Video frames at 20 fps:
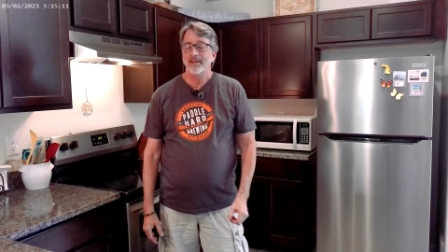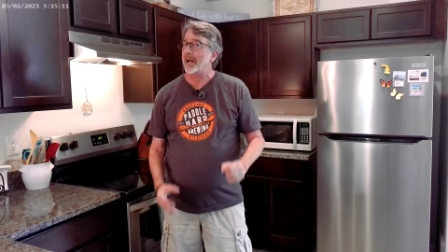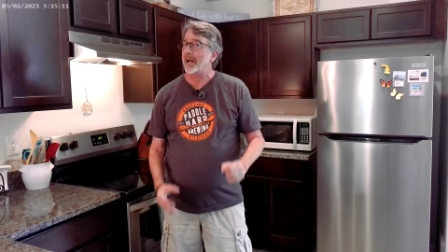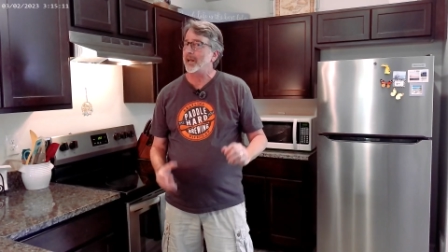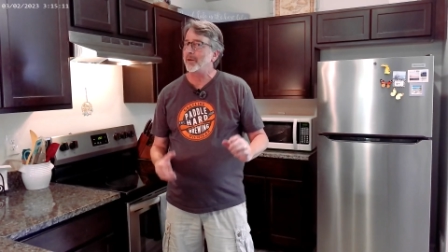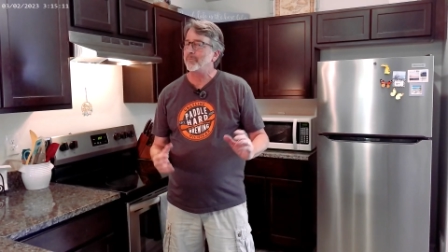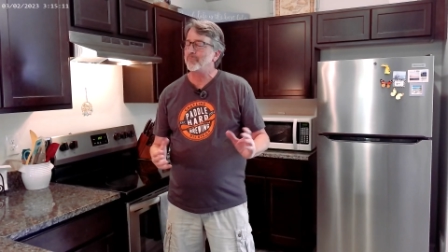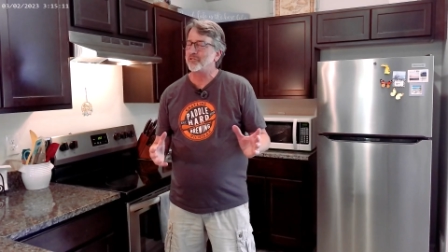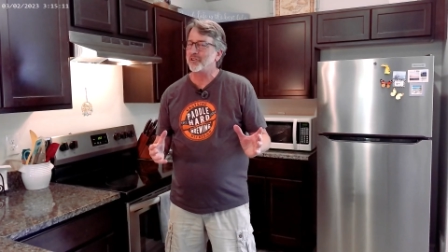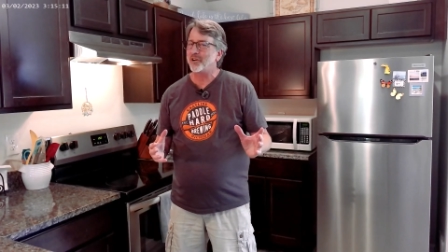I
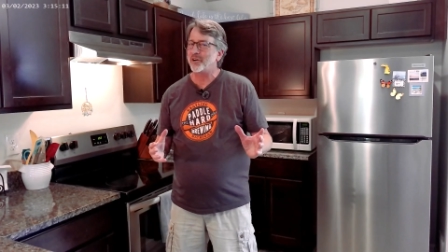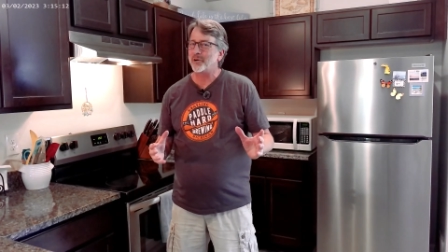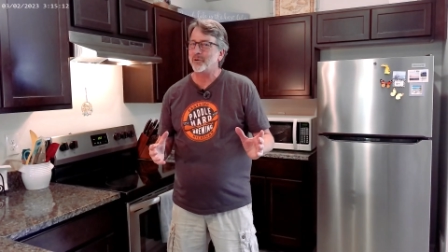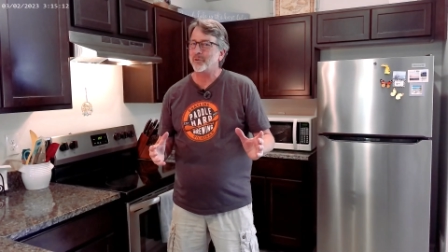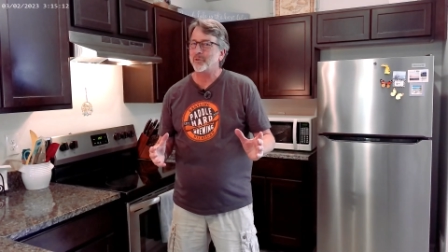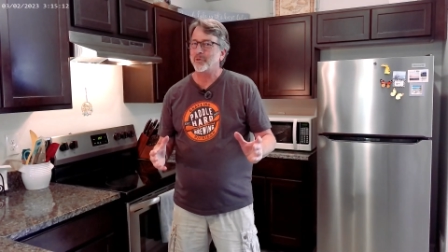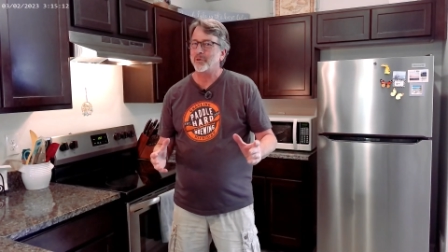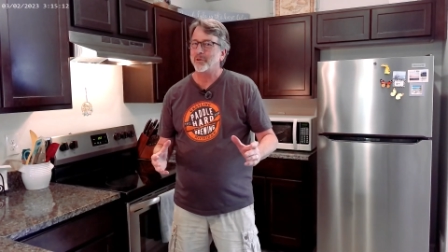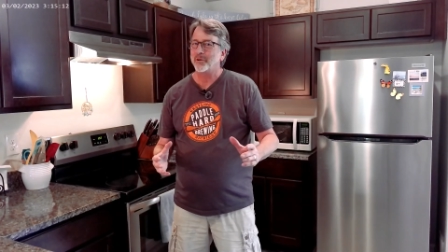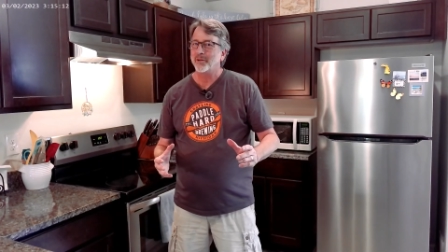am
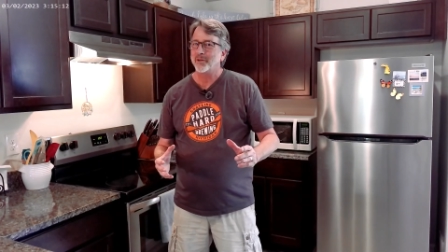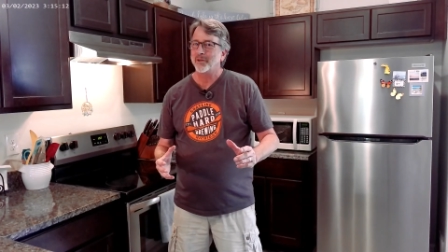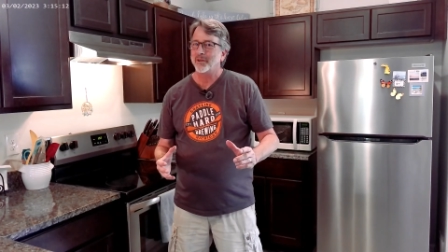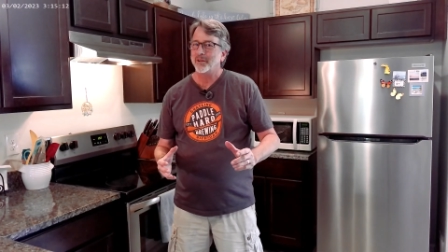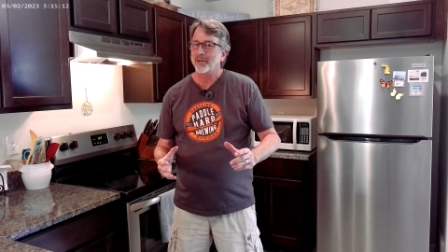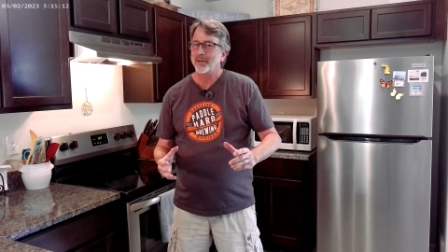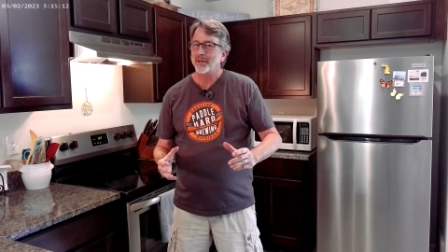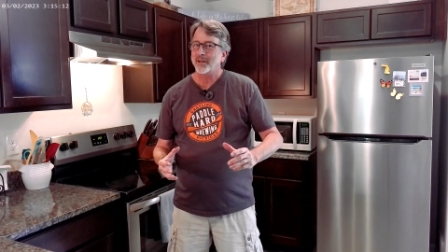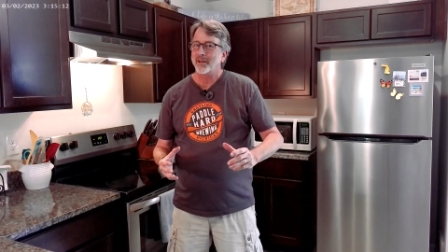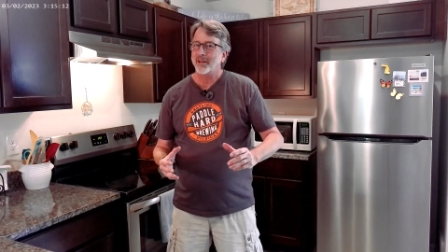Joe,
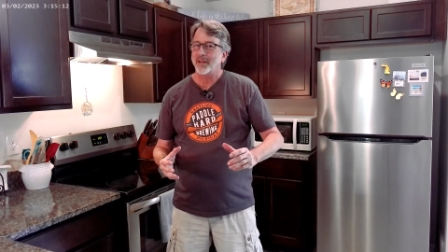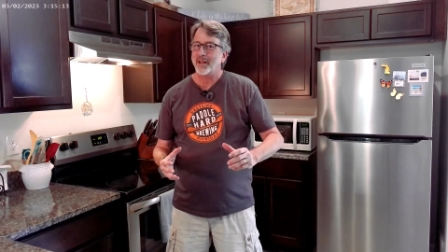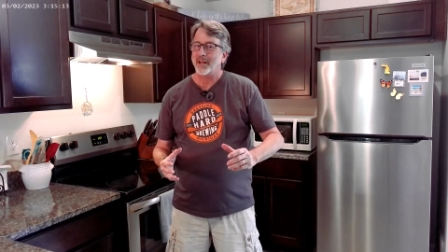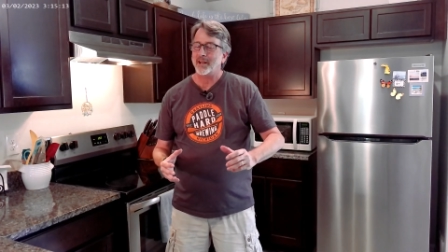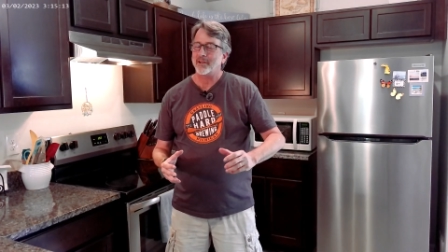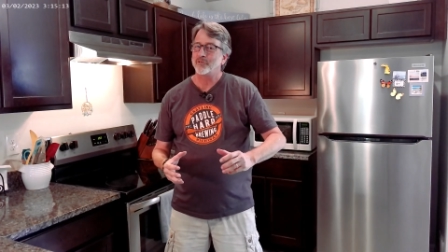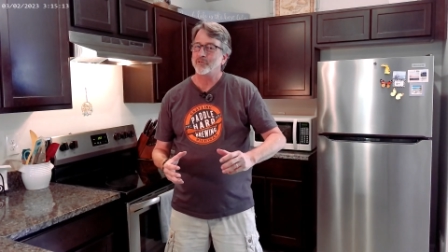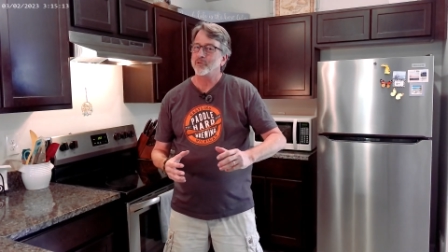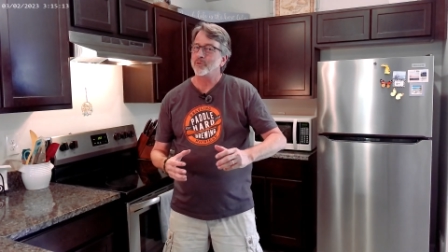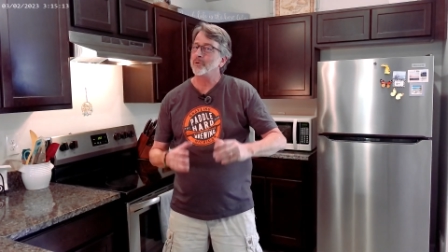
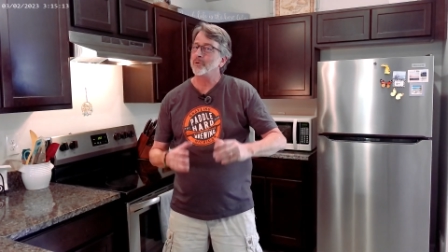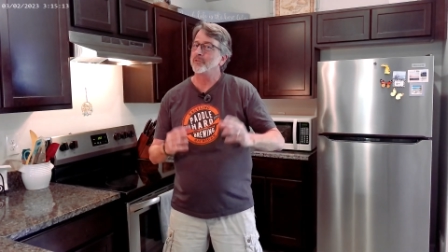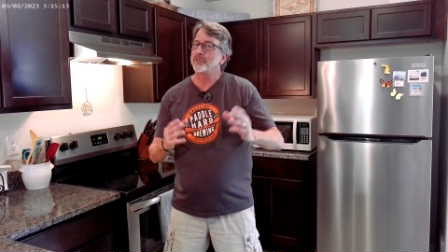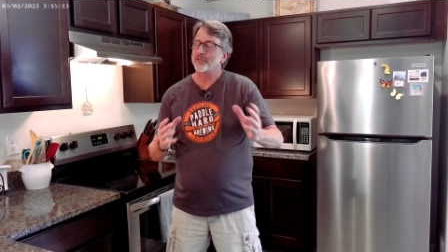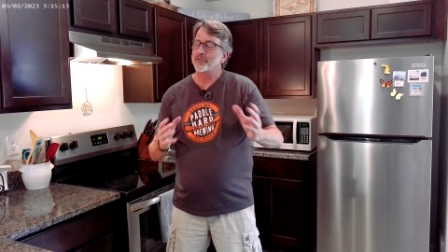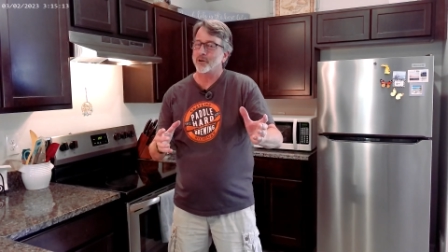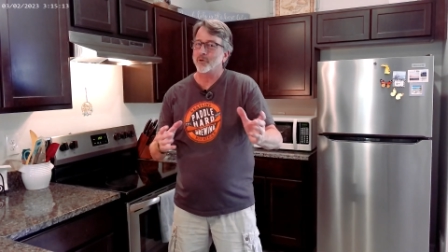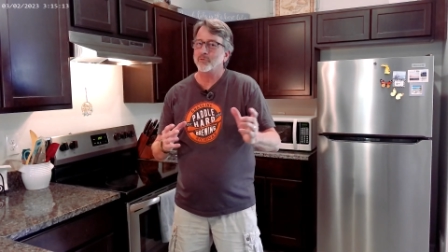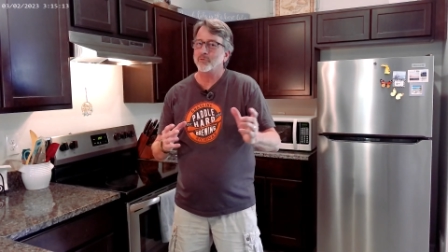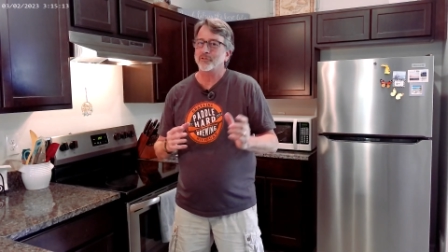and you're in
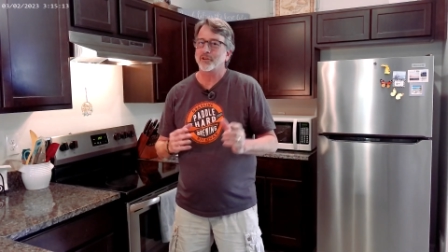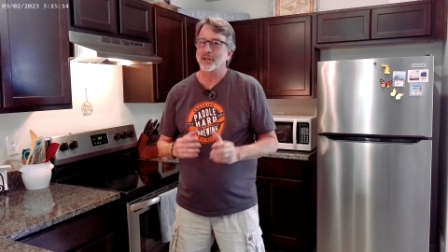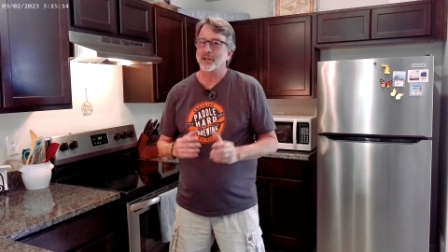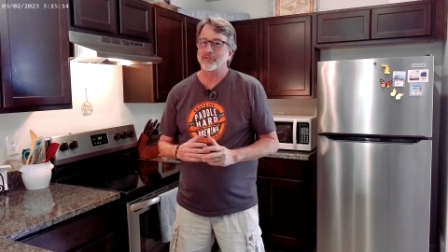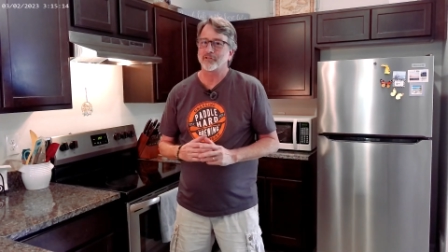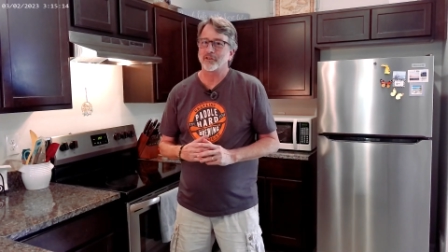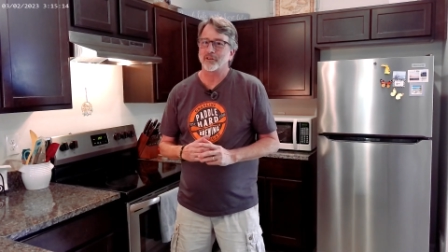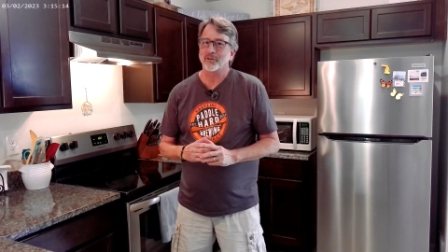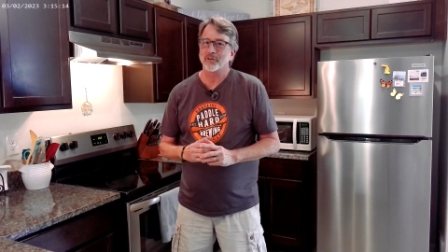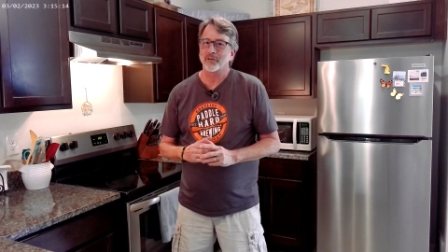Joe's
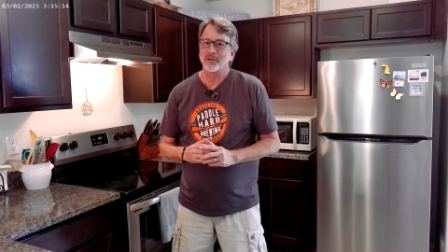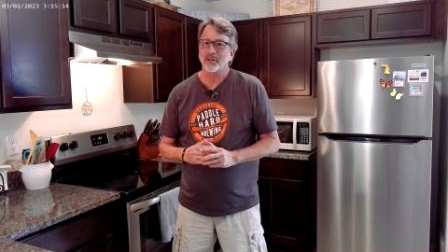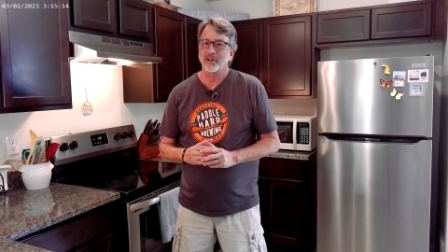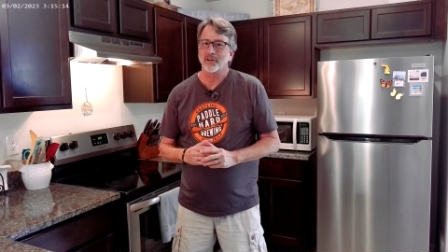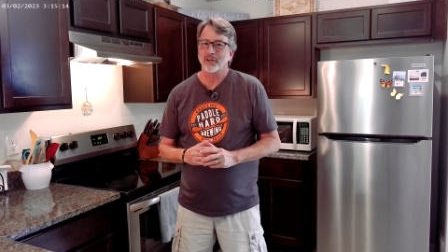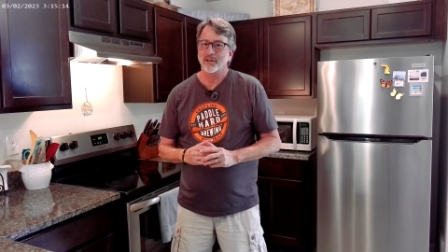Kitchen.